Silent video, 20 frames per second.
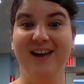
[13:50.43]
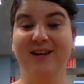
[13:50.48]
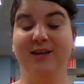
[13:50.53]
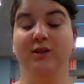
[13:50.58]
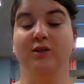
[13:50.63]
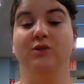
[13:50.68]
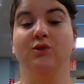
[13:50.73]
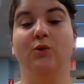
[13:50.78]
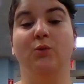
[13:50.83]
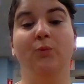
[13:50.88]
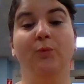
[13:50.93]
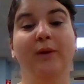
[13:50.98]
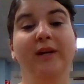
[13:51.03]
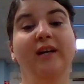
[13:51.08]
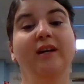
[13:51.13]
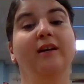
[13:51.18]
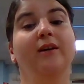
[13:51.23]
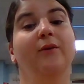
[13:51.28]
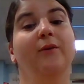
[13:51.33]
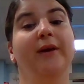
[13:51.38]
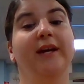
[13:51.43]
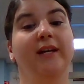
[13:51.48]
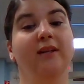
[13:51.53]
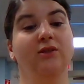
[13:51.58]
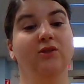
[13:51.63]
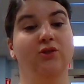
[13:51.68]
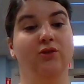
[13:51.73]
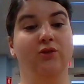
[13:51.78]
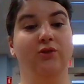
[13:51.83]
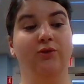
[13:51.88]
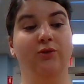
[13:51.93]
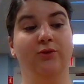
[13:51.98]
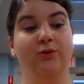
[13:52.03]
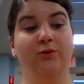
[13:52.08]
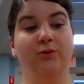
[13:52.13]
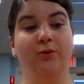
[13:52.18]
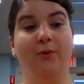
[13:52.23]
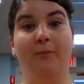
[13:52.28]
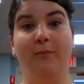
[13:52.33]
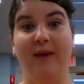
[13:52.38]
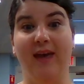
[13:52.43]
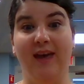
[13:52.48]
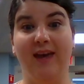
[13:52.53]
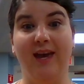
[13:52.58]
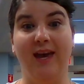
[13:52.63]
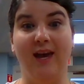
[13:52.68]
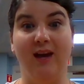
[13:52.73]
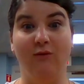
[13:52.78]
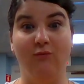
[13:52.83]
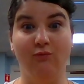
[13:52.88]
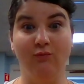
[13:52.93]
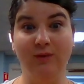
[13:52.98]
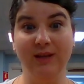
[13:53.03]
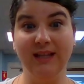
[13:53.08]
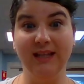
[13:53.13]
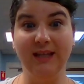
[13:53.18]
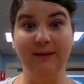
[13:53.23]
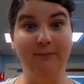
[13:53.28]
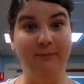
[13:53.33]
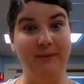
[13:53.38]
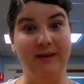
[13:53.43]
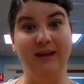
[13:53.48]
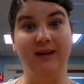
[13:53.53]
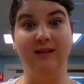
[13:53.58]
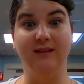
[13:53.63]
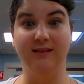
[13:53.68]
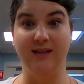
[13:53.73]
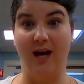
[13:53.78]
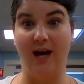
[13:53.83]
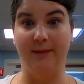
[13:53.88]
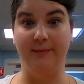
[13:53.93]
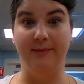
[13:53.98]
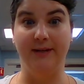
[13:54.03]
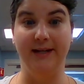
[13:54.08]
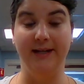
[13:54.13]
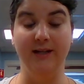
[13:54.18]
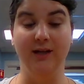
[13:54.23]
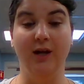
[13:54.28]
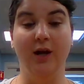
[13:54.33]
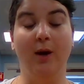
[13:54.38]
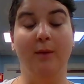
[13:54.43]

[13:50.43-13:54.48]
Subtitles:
So we are going to make a really big timeline.